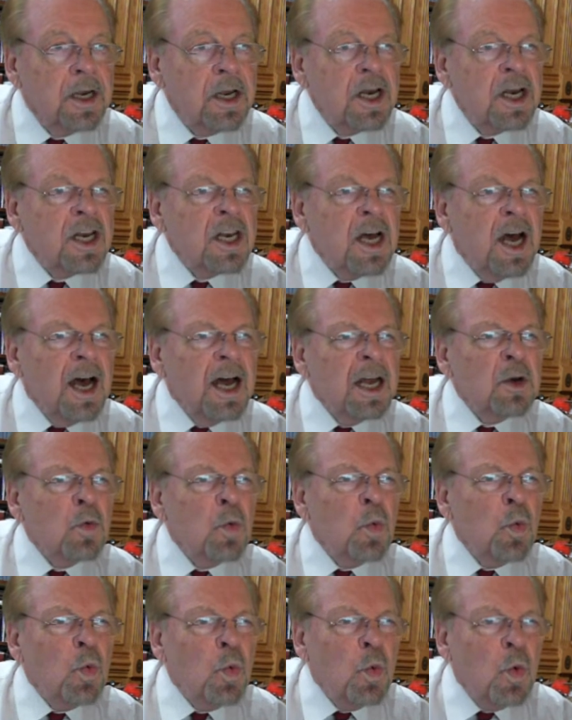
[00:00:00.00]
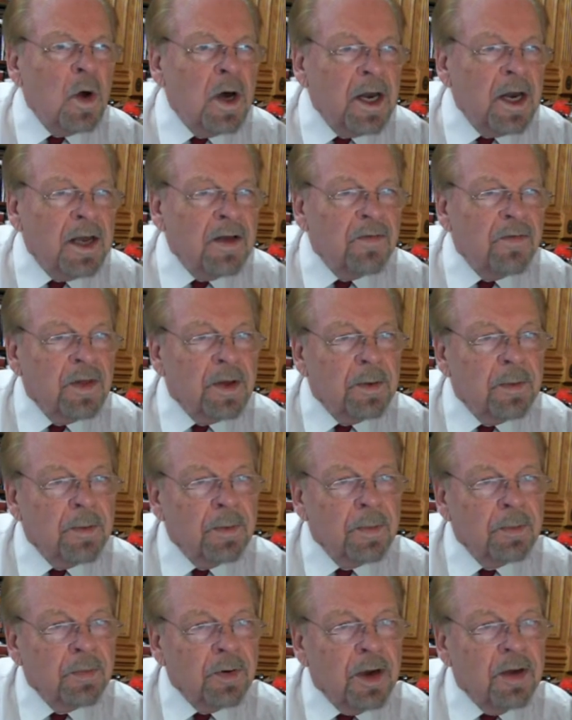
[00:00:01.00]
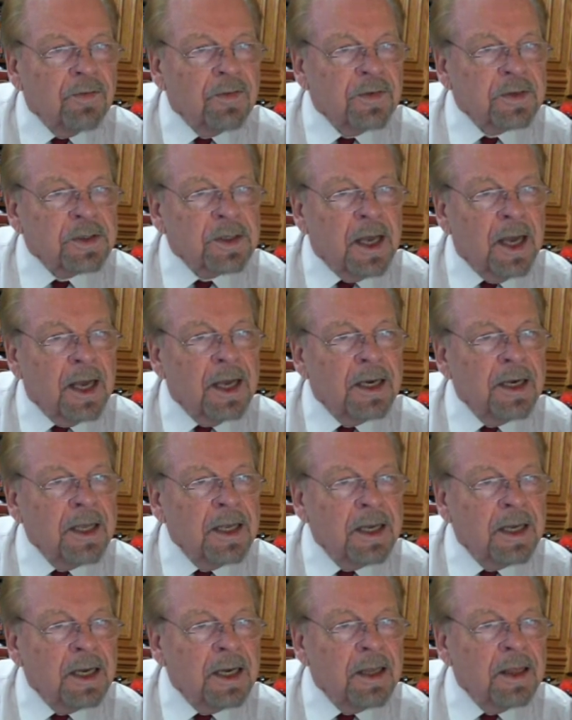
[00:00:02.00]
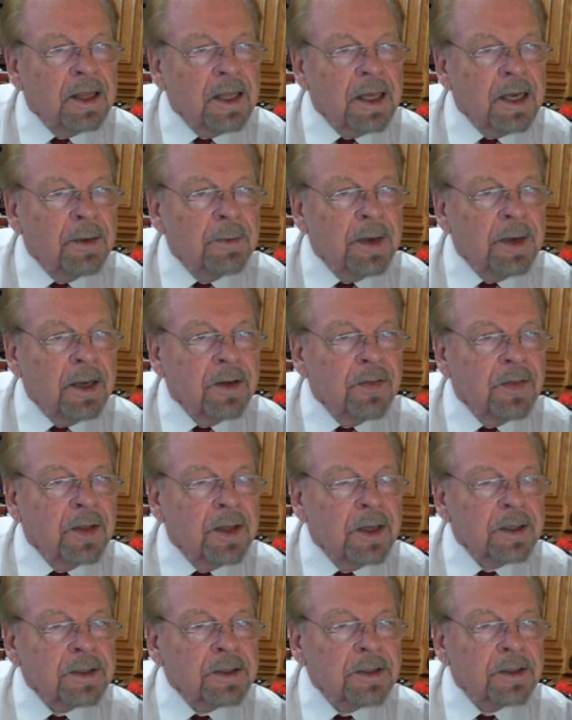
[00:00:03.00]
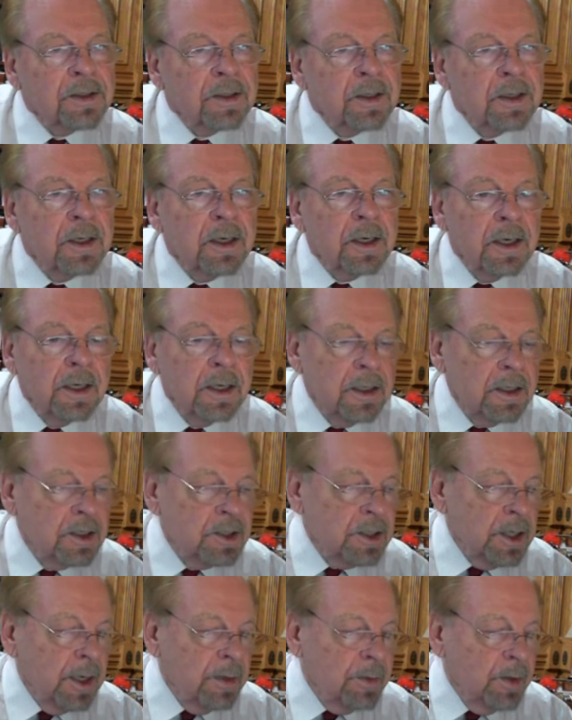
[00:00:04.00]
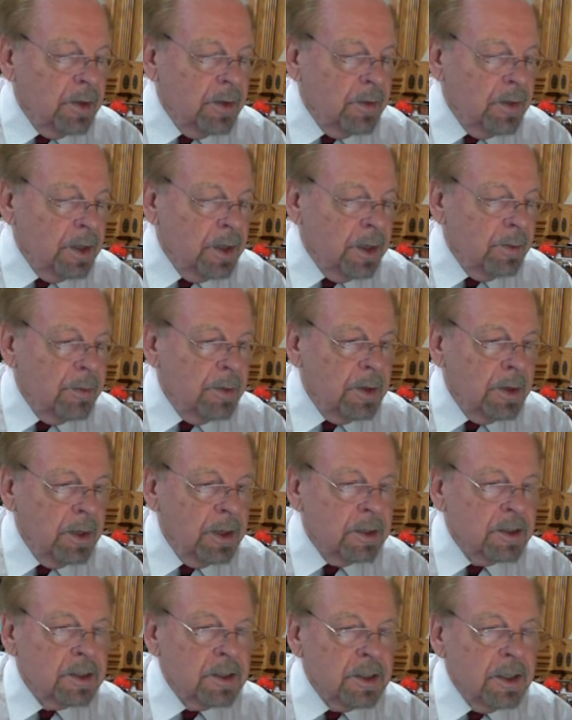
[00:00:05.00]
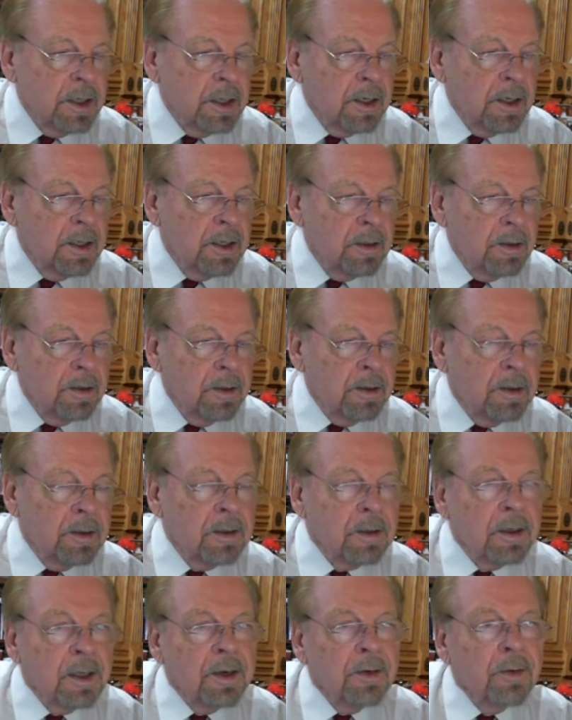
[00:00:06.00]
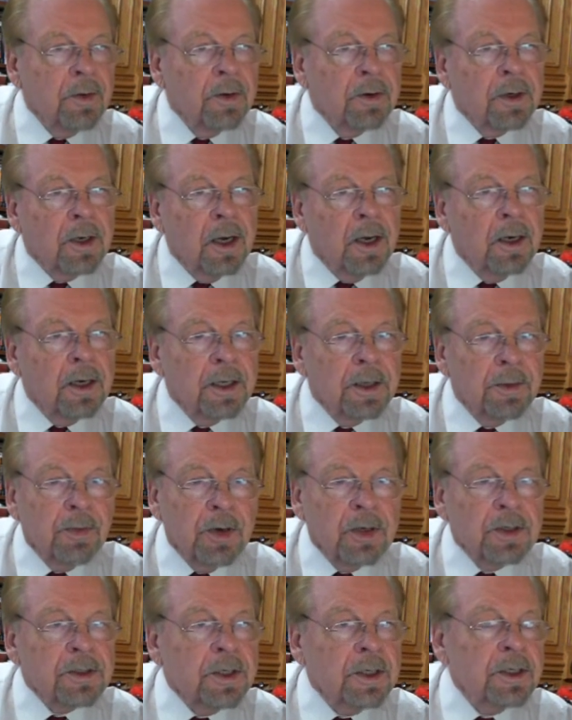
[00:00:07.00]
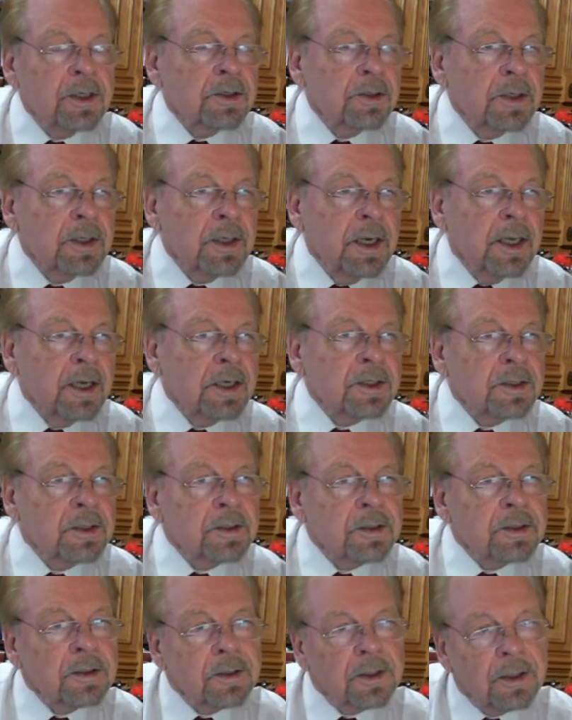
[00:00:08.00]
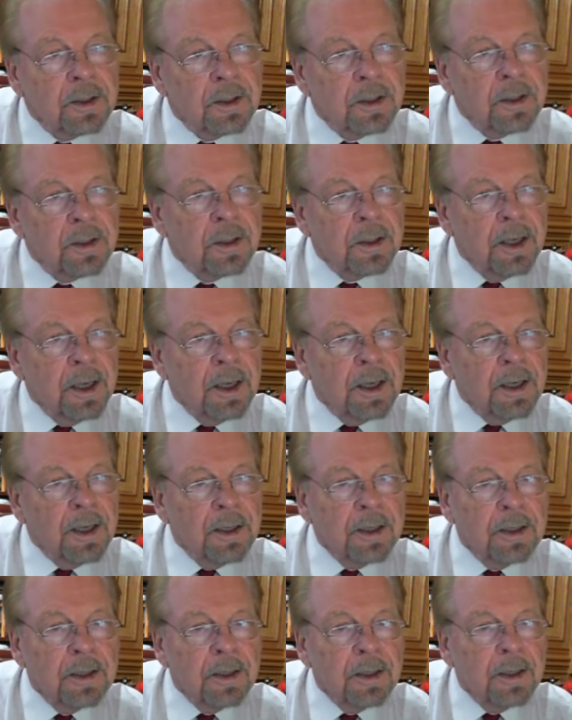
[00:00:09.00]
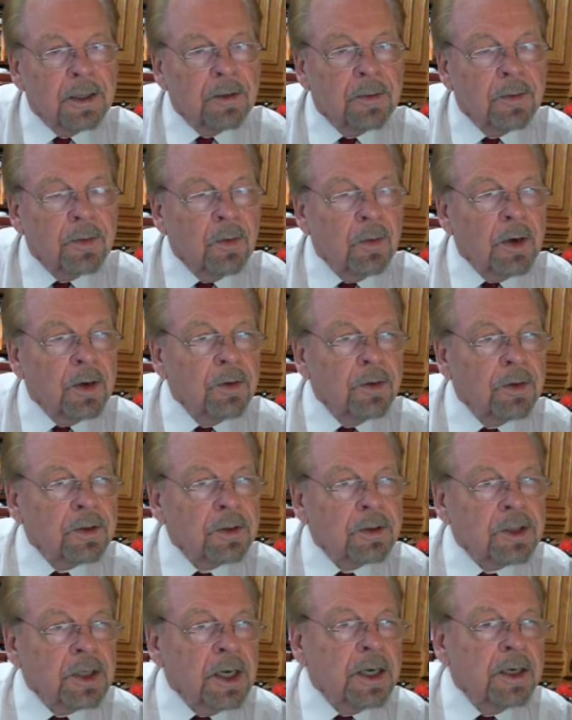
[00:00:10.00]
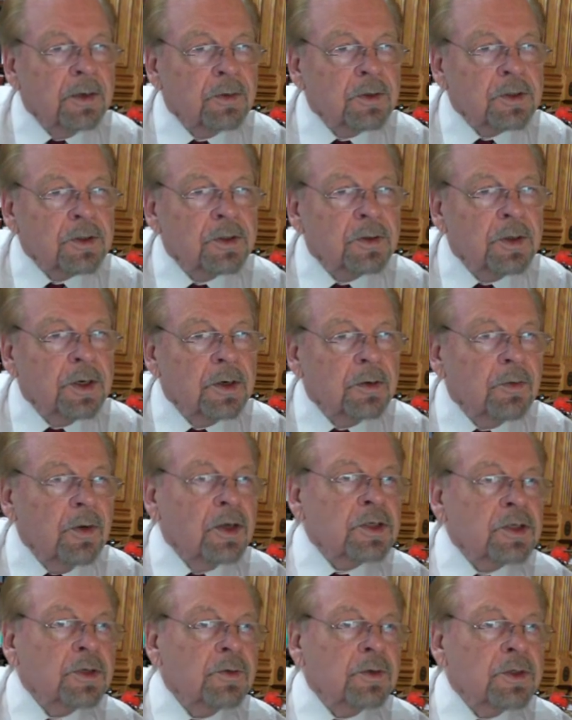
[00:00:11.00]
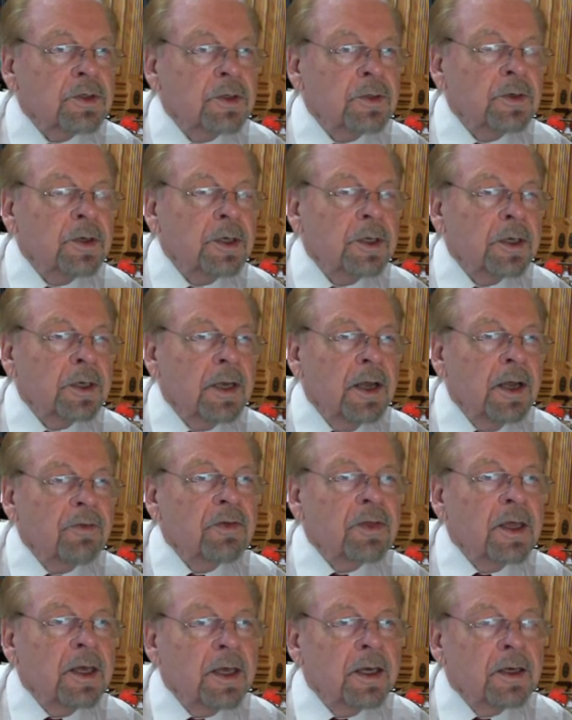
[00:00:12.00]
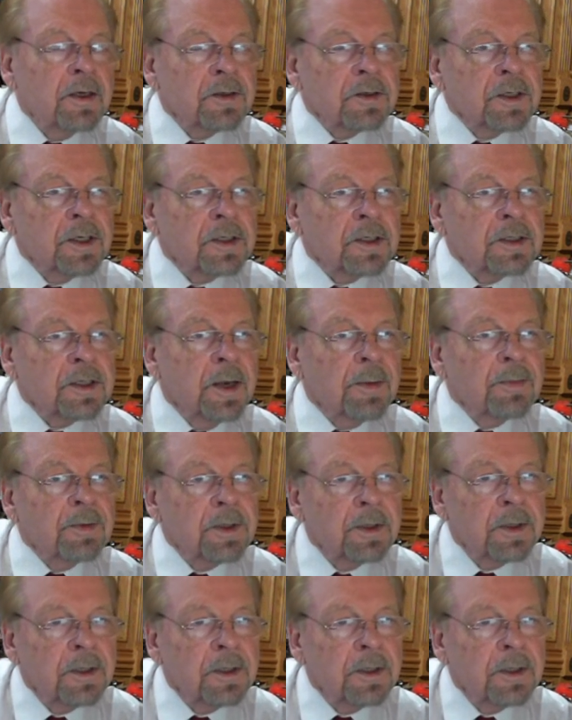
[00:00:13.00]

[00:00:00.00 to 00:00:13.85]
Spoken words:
Not one of them prophesied anything about this. Shame on them. Instead, they were calling presidential elections and what China was doing and Russia was doing and everything else except